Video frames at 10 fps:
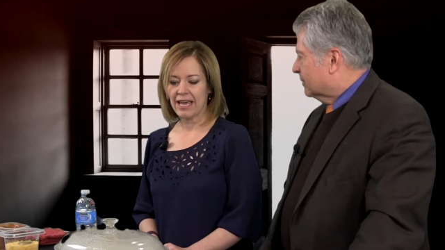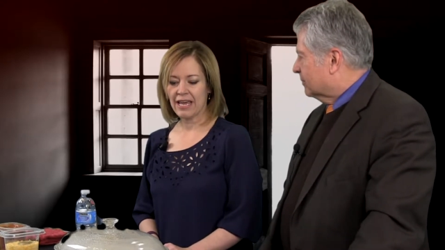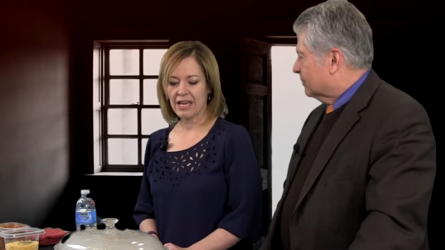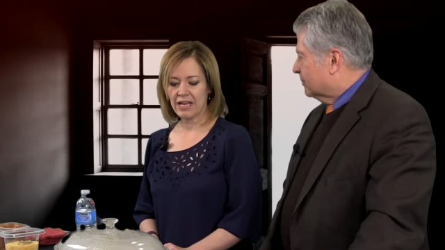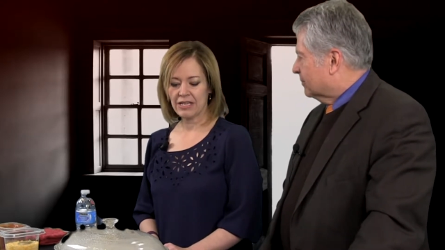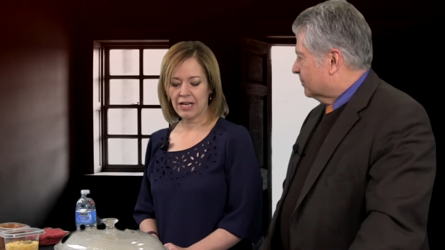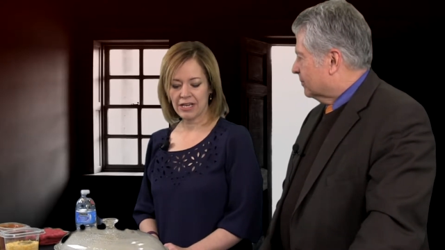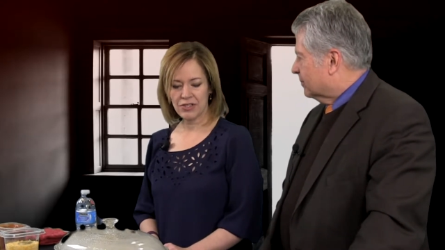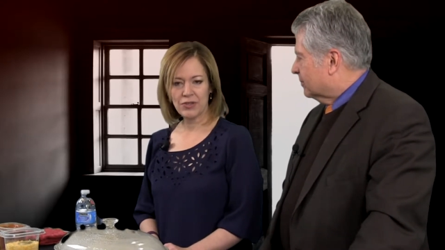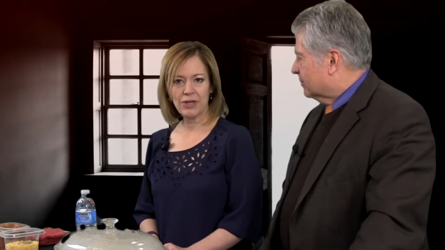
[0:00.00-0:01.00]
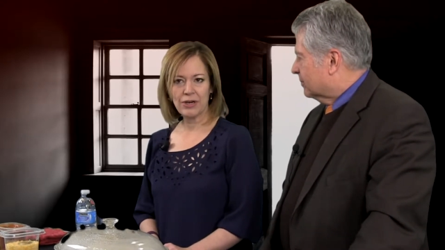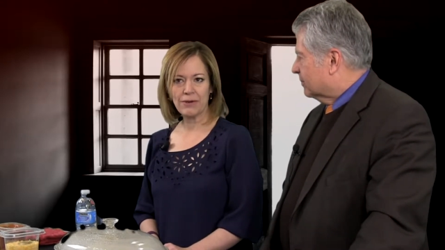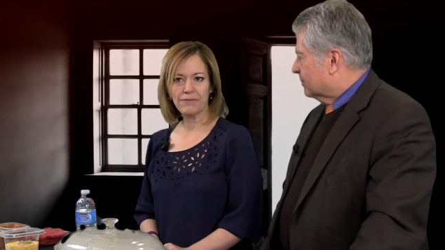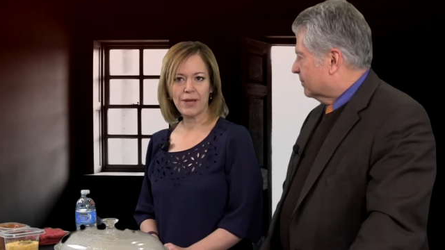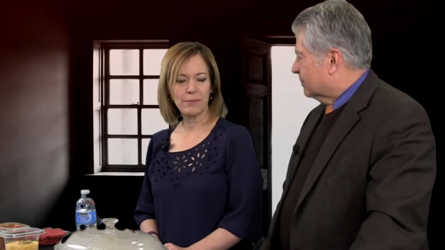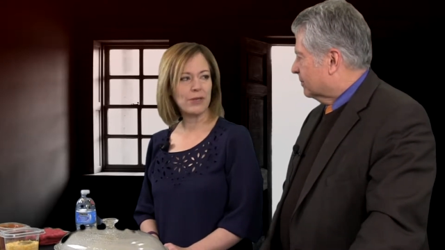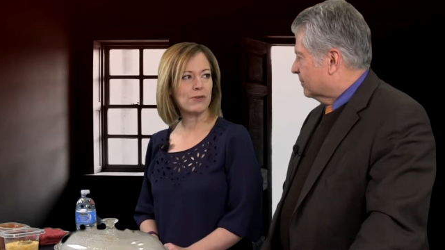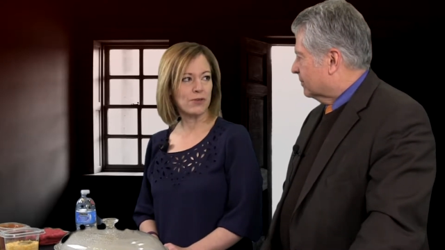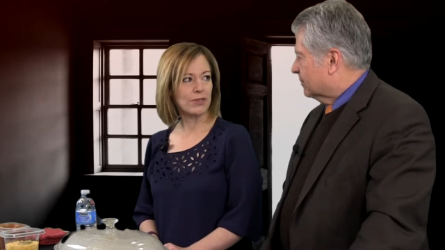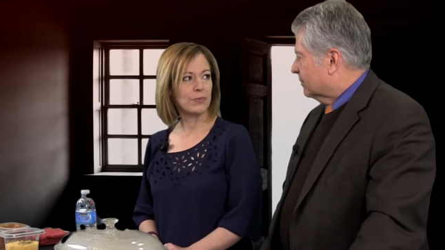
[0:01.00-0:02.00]
Speaker 1: and I do their family
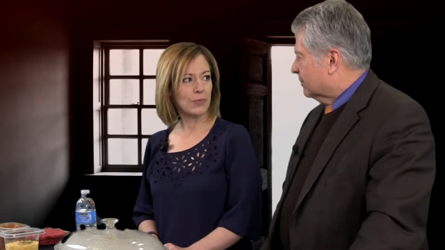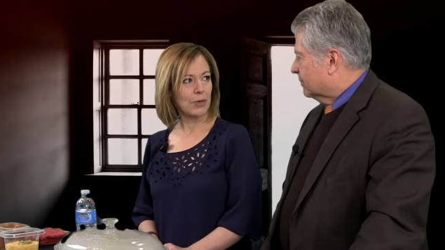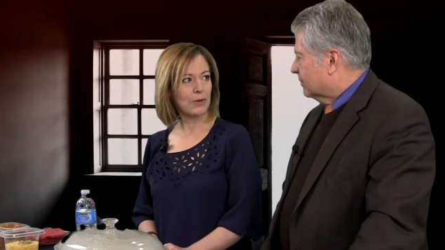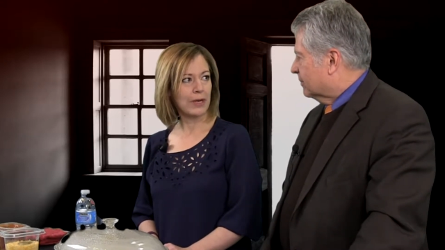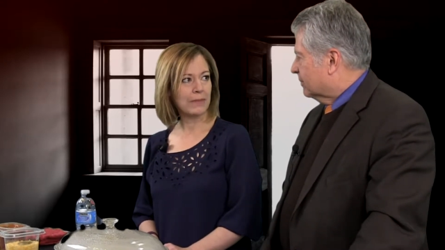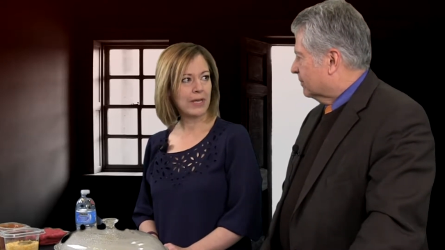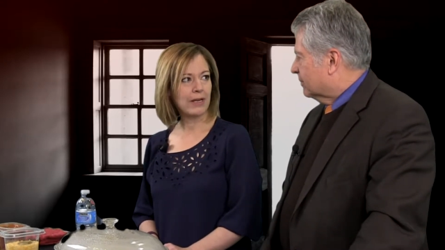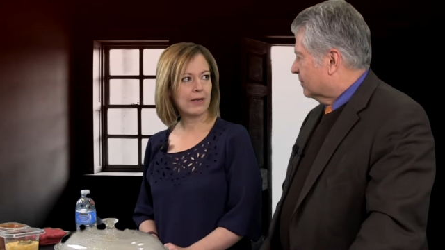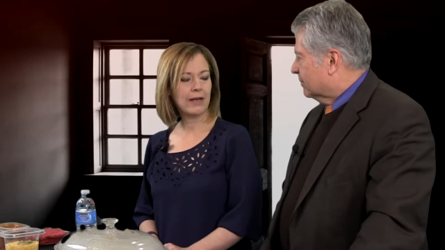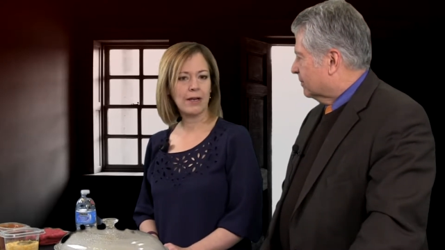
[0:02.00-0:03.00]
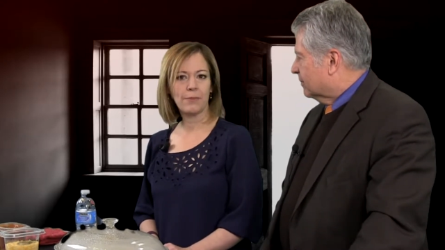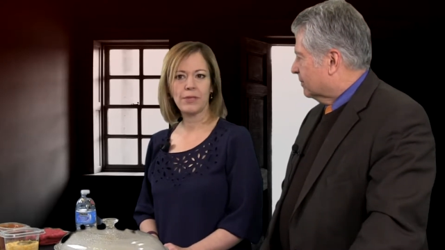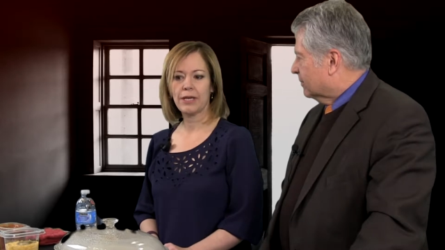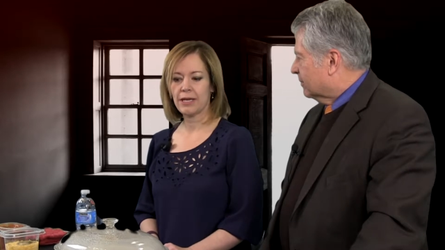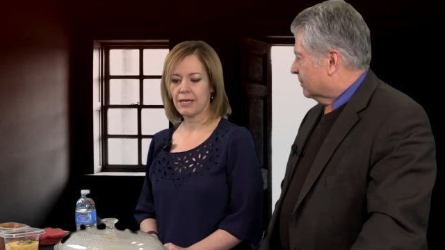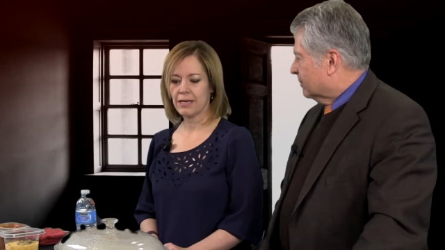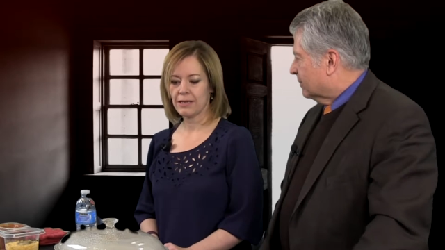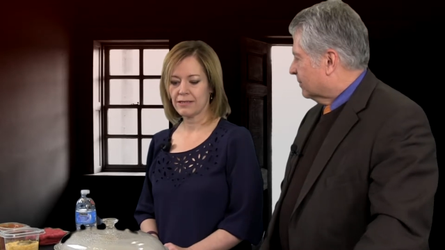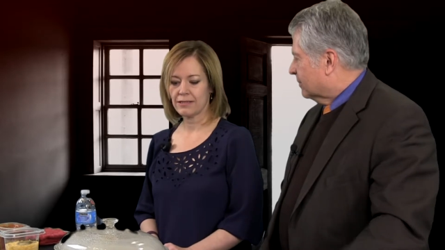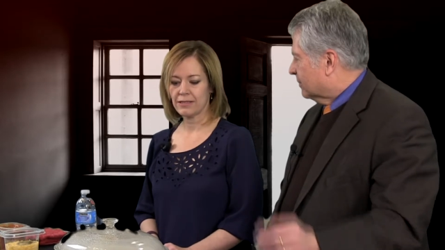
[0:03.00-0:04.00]
nutrition programming that
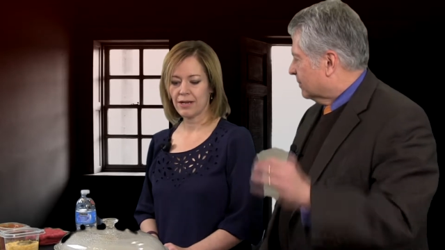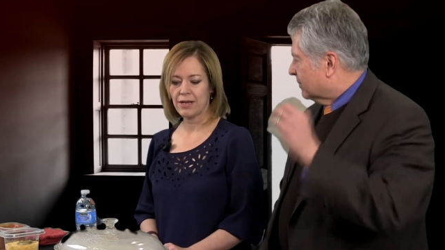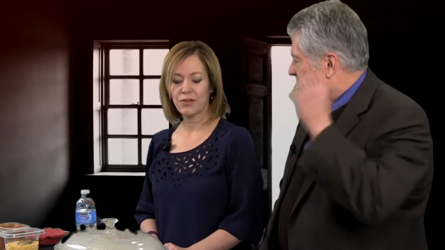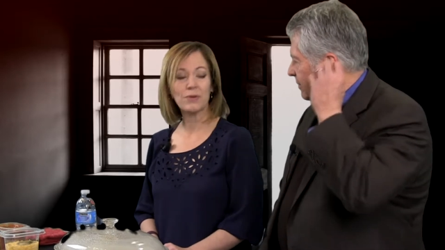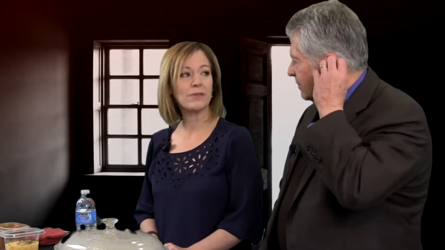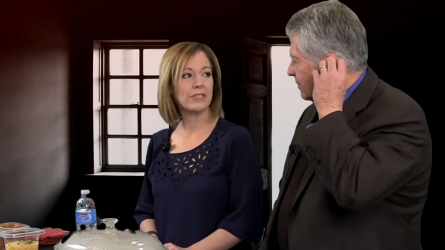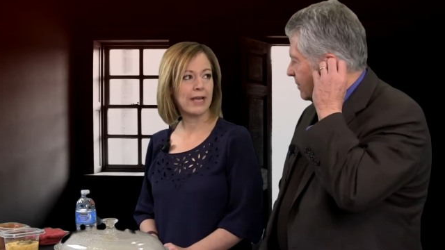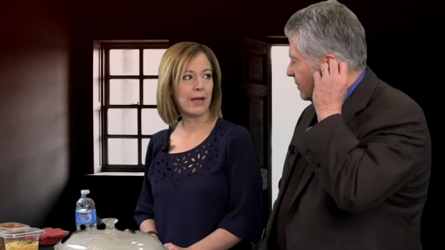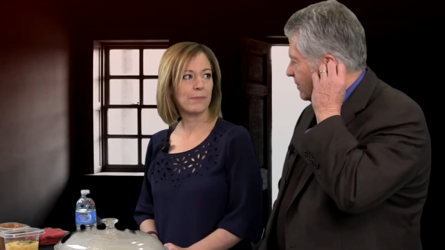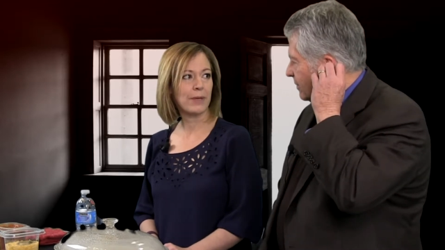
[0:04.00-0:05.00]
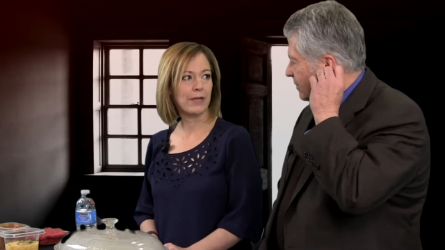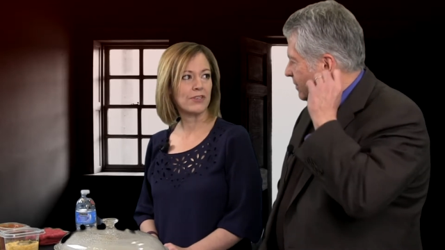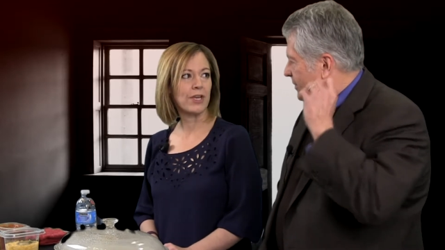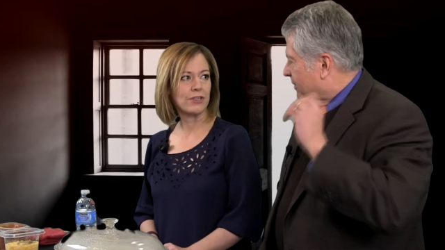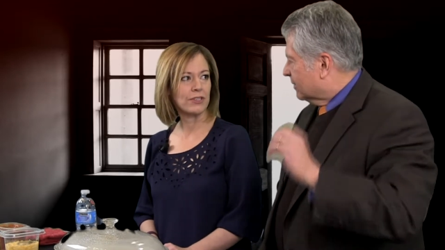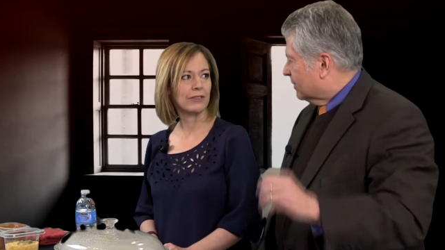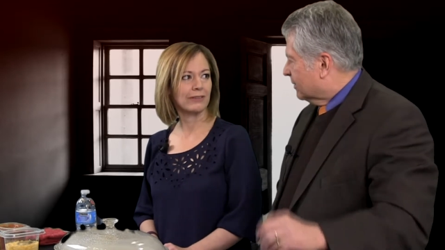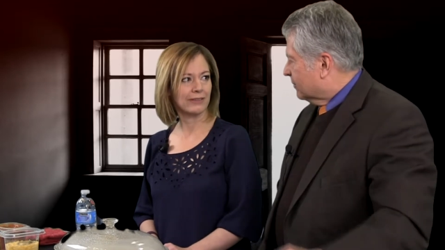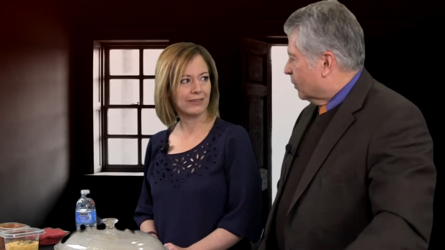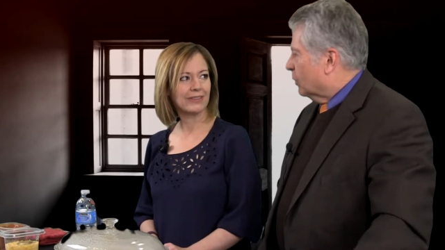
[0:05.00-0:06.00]
is through SNAP education.
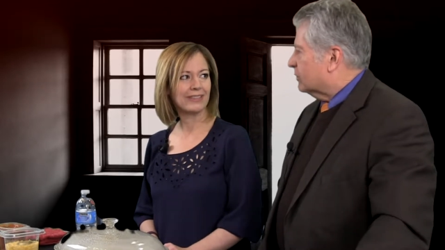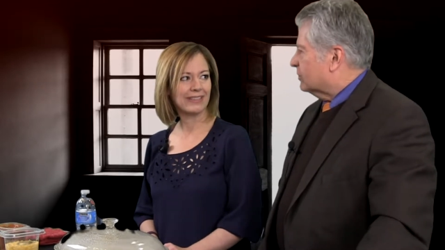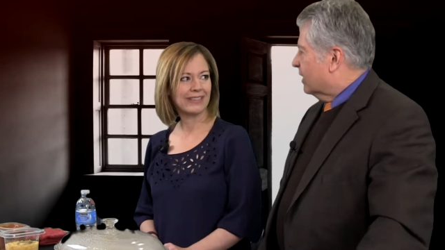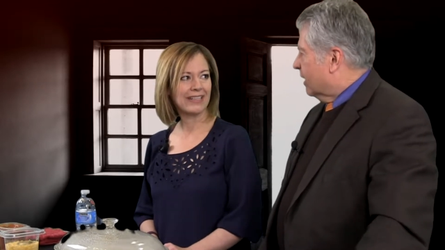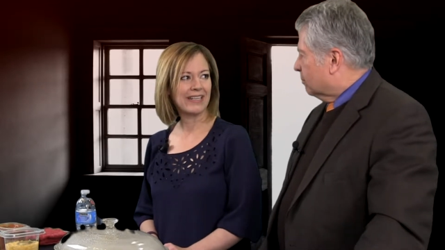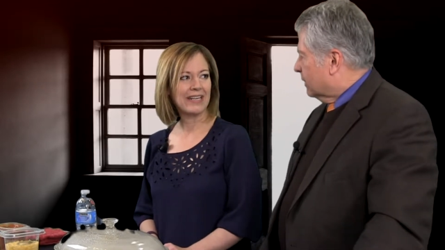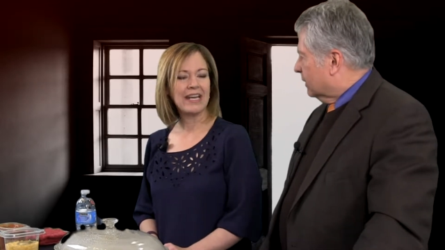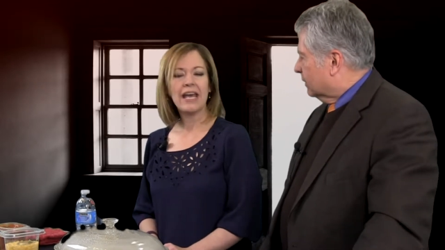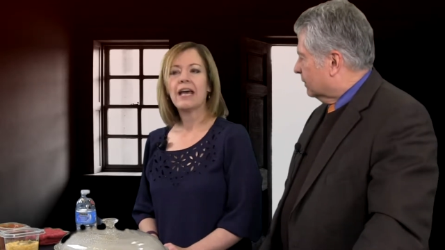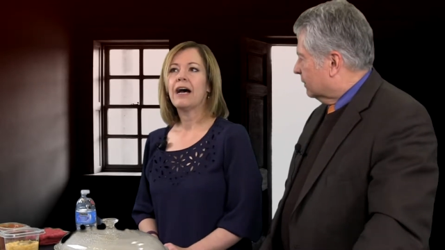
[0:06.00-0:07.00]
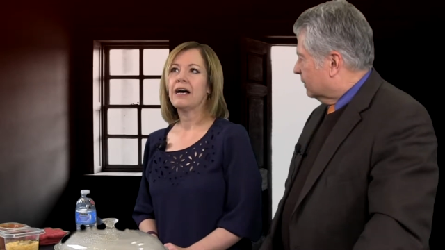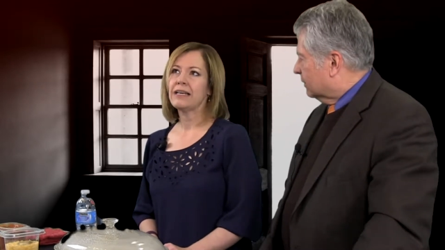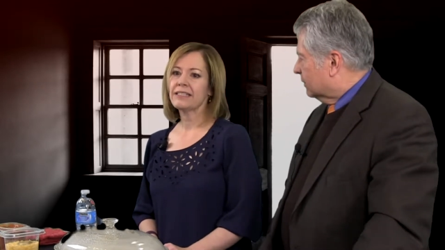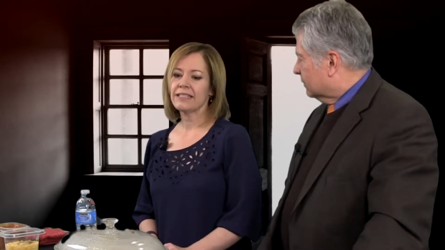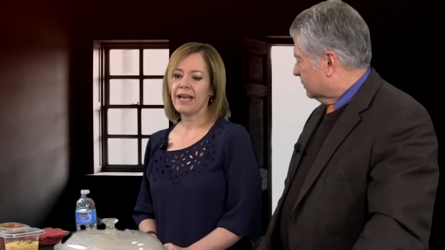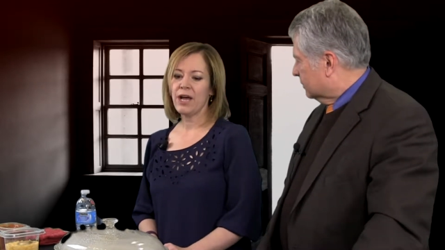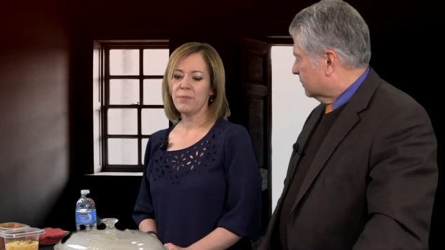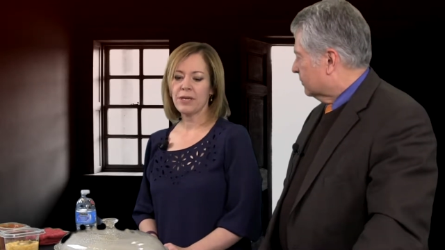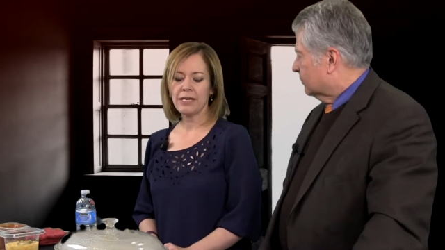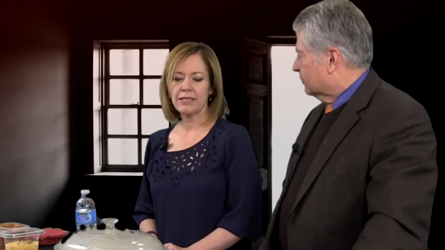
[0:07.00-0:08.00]
Speaker 2: What's SNAP mean?
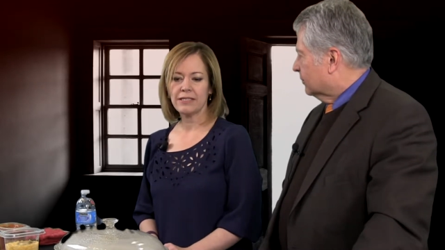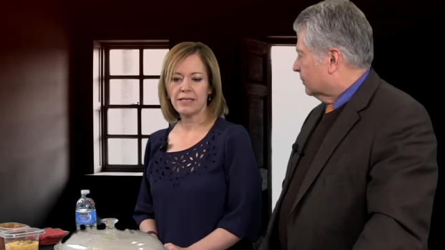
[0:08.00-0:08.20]
Speaker 1: SNAP is